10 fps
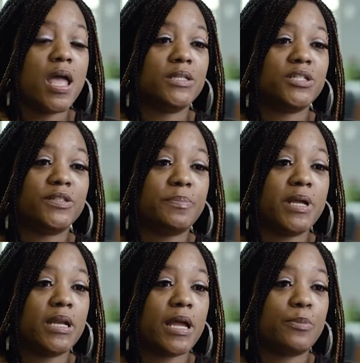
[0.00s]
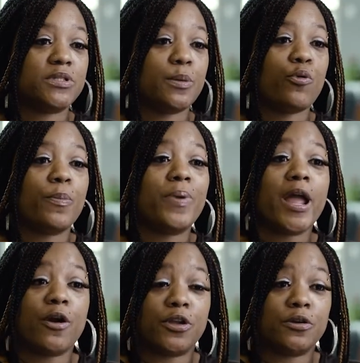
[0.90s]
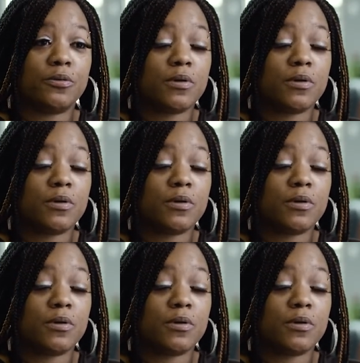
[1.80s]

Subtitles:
and just being able to prepare you,